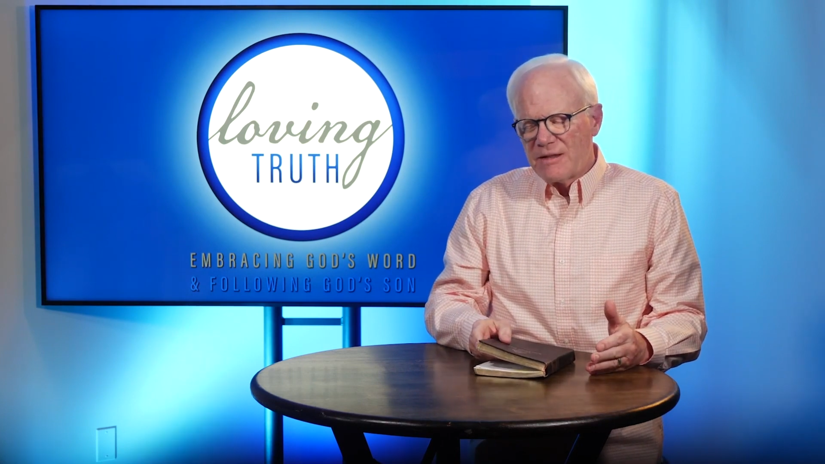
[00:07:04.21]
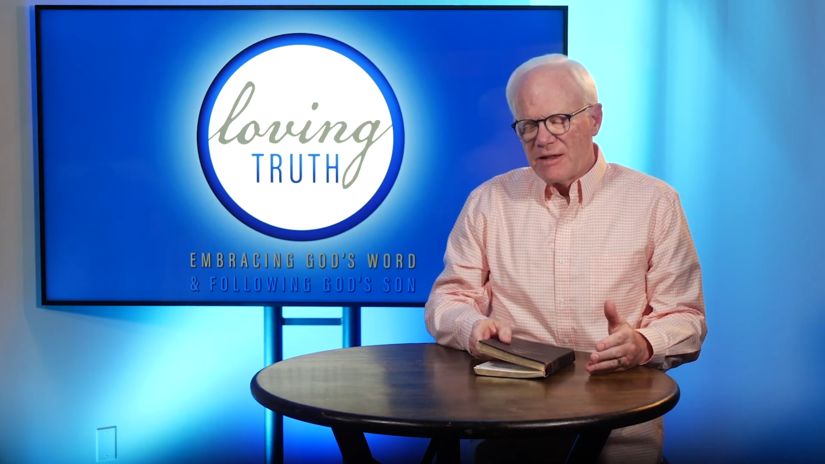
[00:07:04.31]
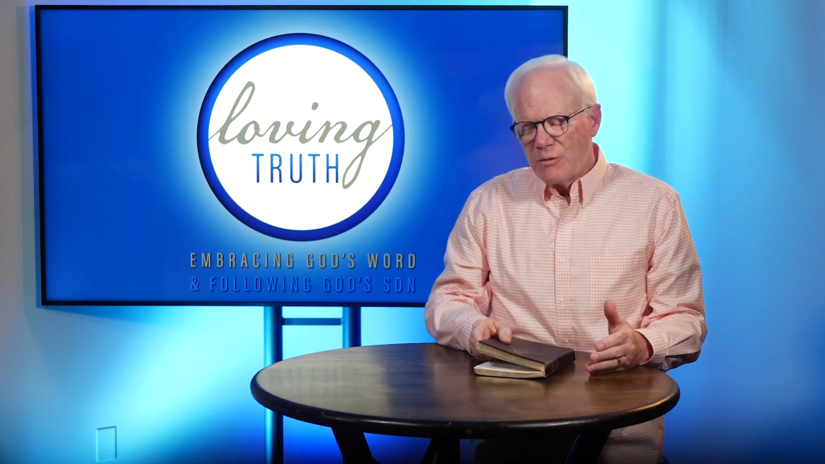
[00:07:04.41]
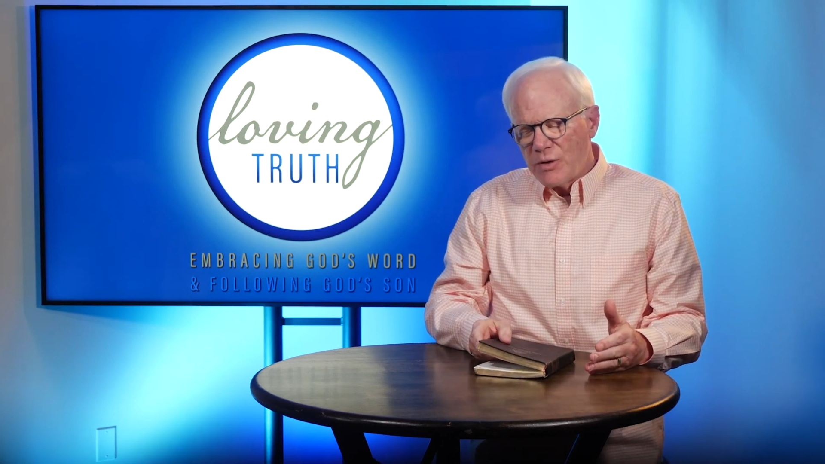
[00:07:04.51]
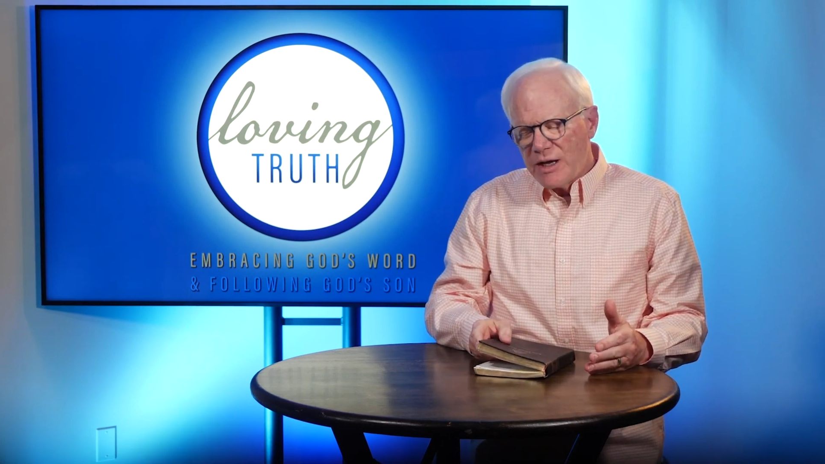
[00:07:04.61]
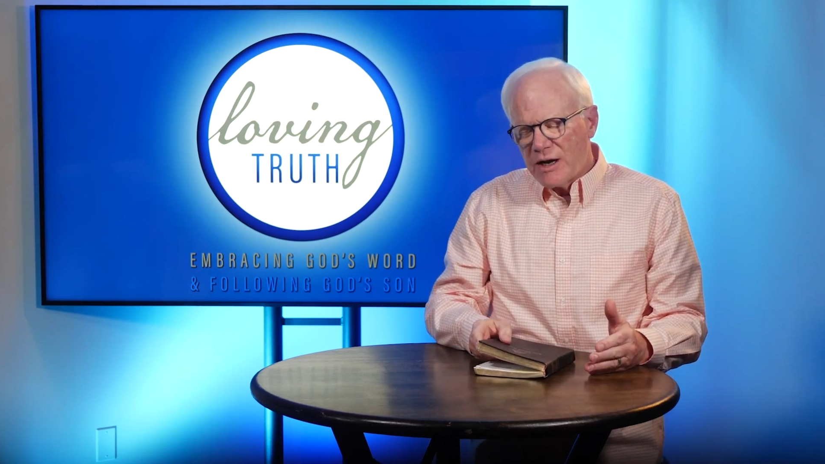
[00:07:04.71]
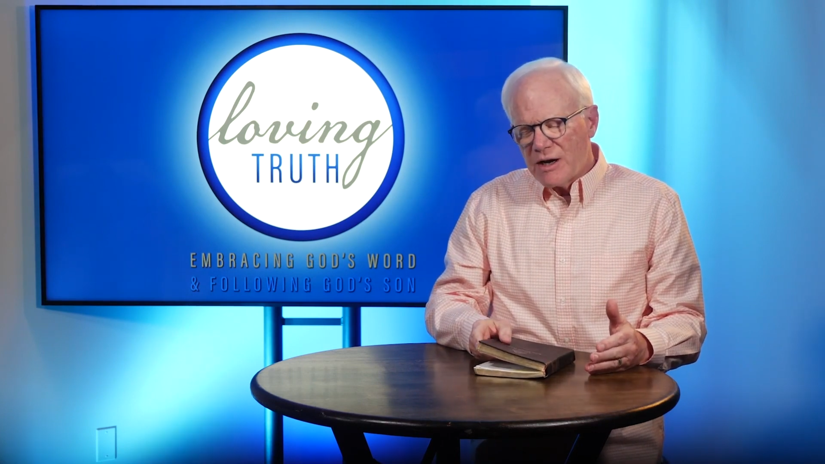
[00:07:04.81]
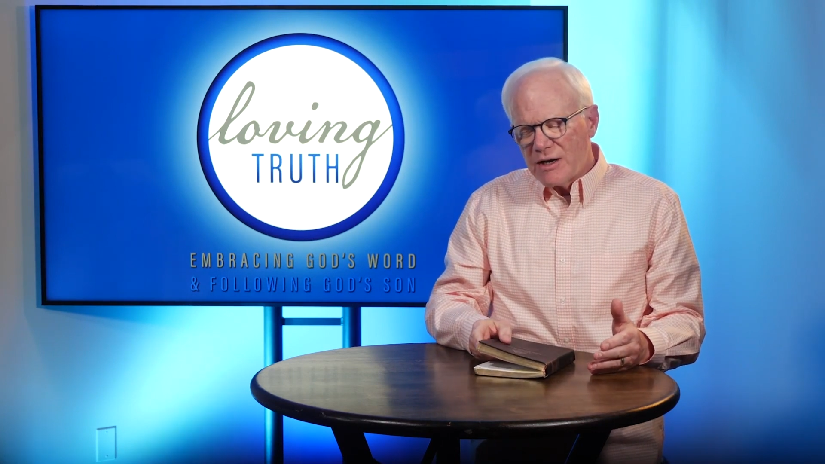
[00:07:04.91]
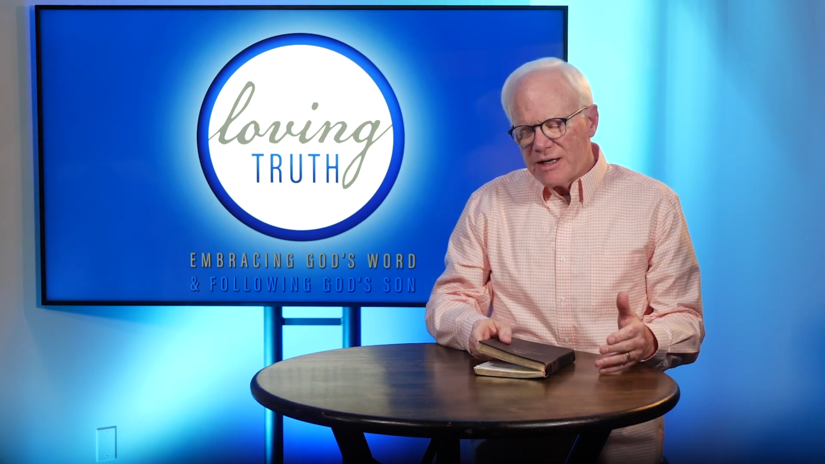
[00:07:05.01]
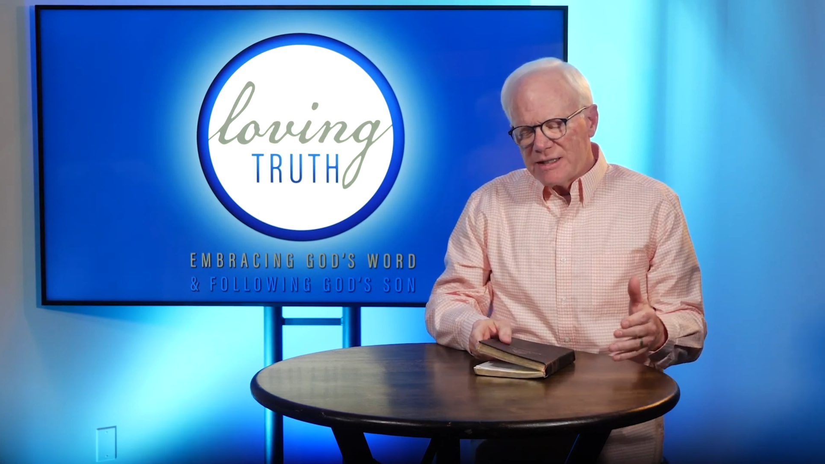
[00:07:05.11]
that we
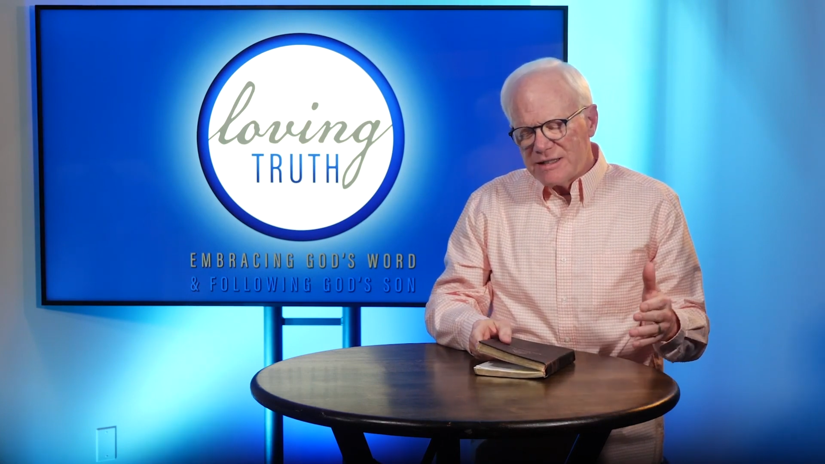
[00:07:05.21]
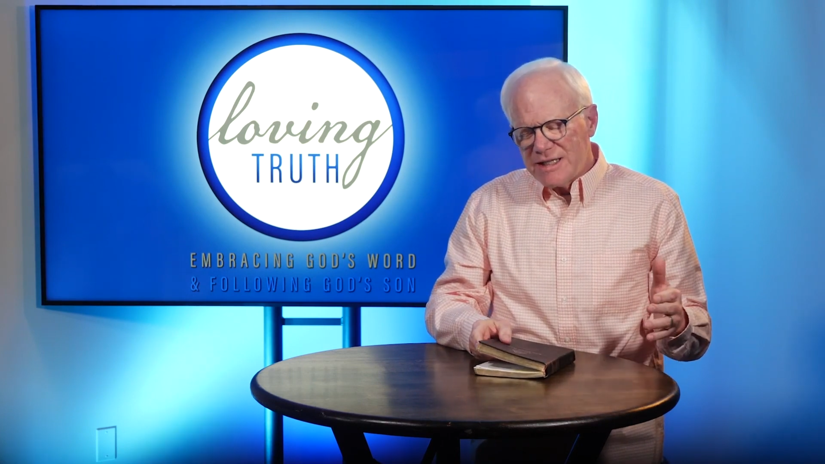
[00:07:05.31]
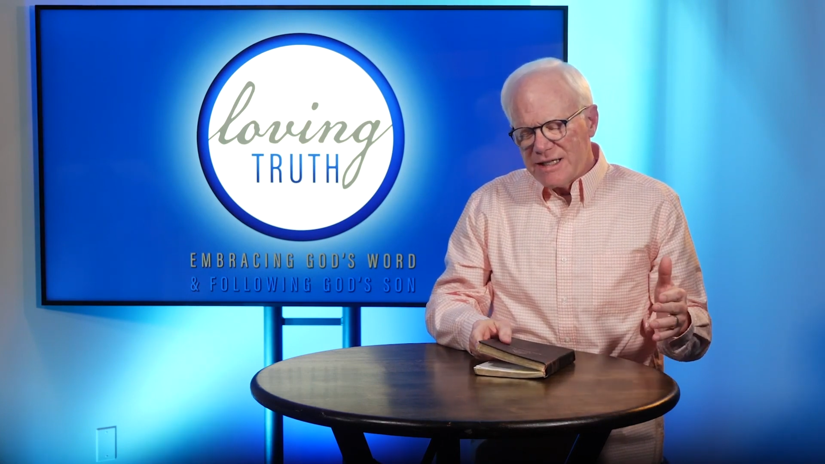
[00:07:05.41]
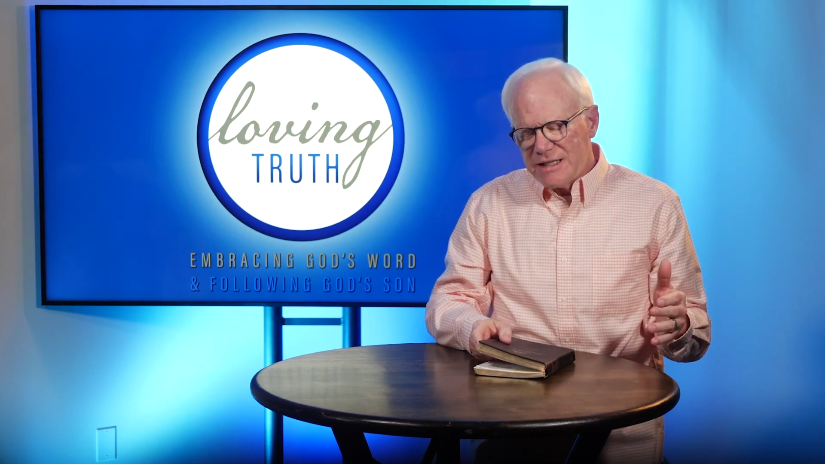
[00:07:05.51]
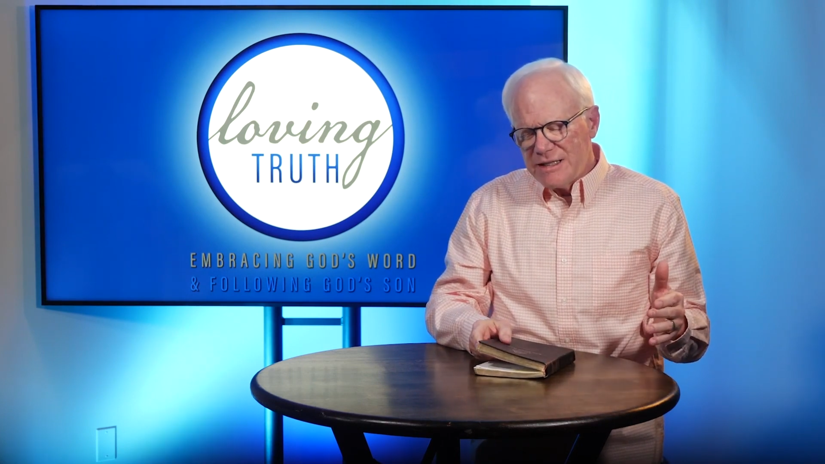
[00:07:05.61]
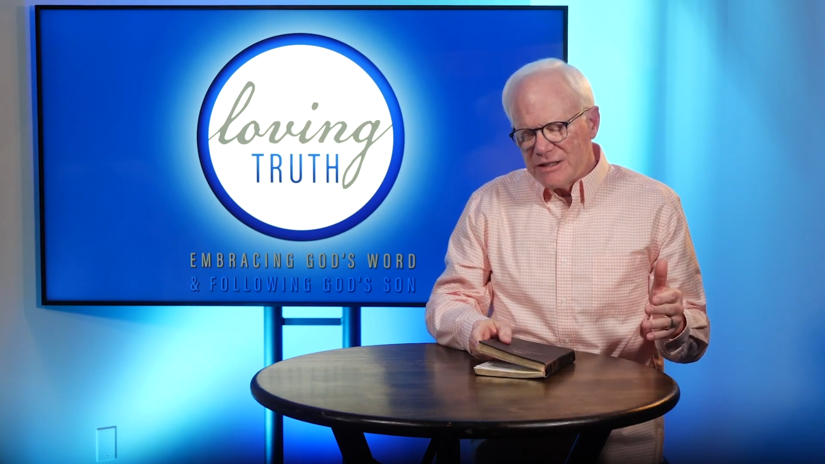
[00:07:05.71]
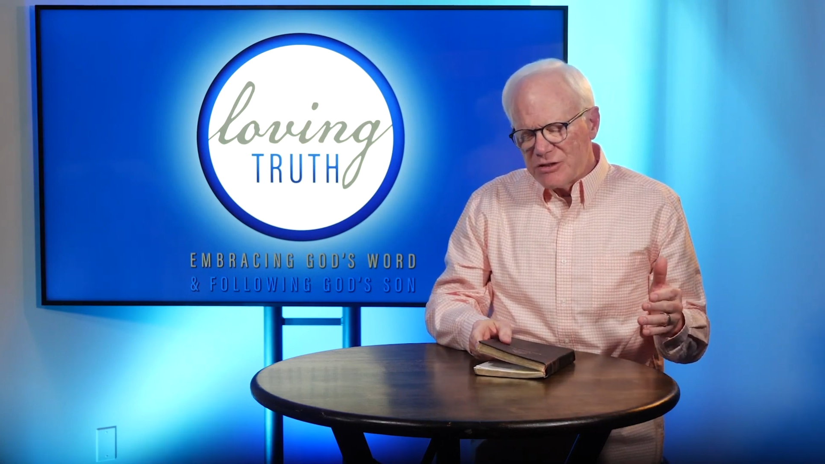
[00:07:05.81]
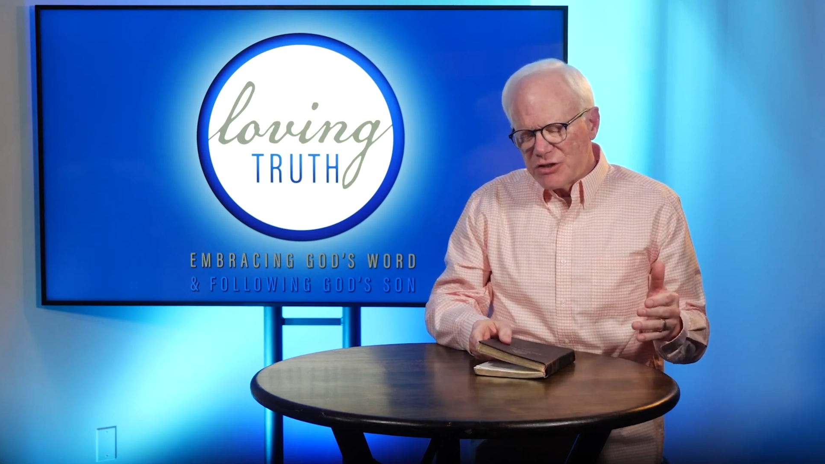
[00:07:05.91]
are indeed